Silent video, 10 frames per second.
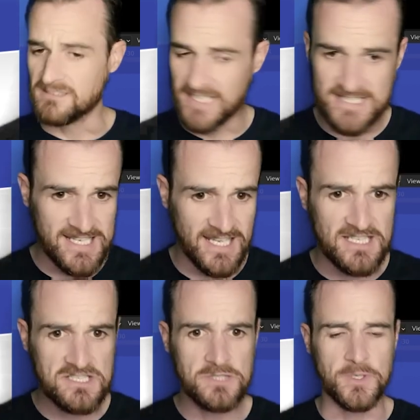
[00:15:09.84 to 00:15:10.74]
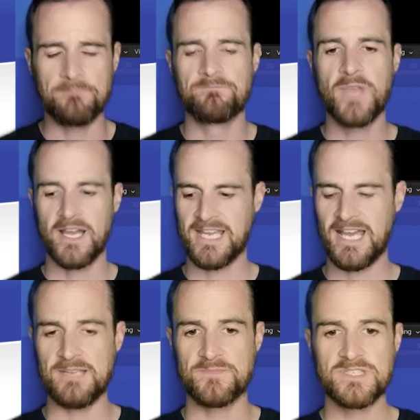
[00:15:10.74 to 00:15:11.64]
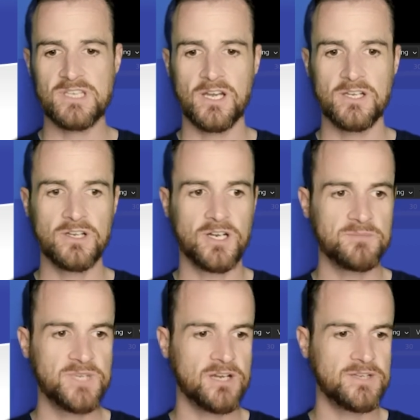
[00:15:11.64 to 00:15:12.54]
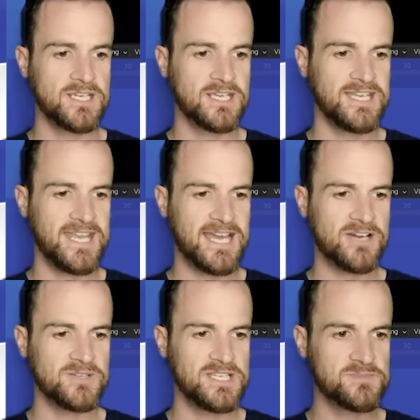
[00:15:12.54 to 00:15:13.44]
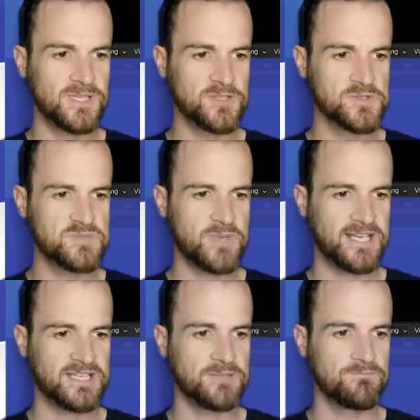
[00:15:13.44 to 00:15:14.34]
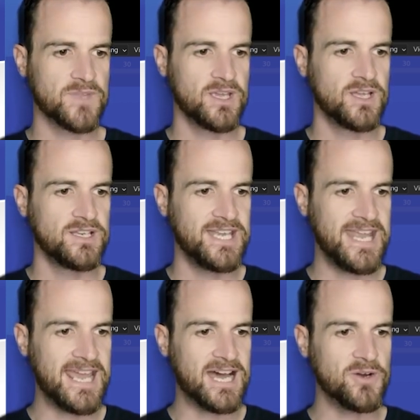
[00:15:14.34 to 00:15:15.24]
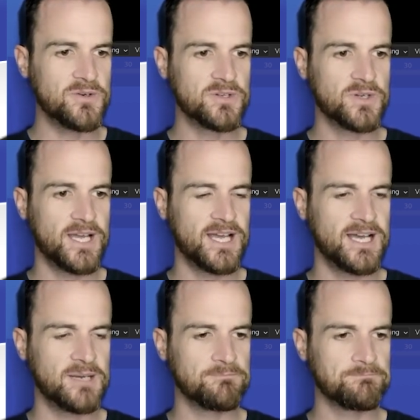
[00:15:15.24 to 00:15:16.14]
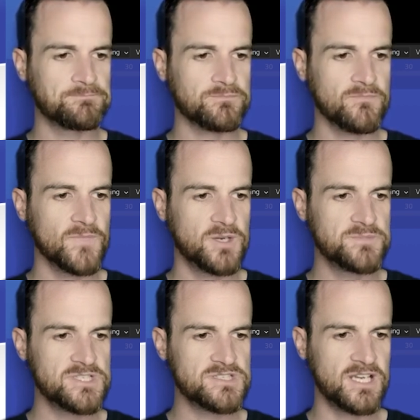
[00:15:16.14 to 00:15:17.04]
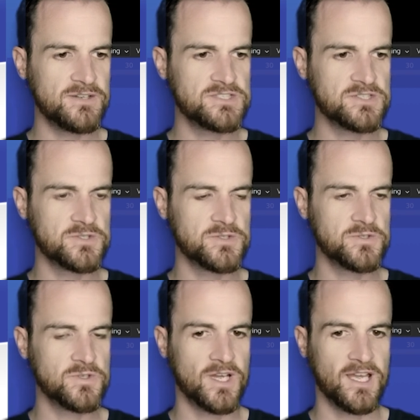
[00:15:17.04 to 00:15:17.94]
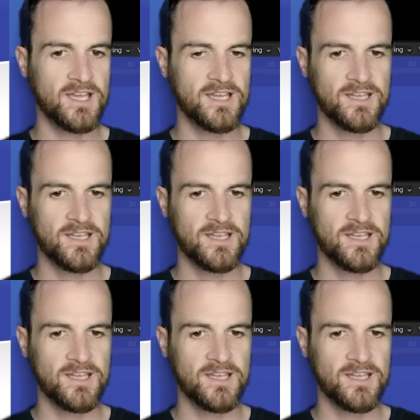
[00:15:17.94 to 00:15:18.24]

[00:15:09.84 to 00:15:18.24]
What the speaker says: Yeah, let's get into it. Okay, so I'm going now into my little spanner. Now, I'm just going to,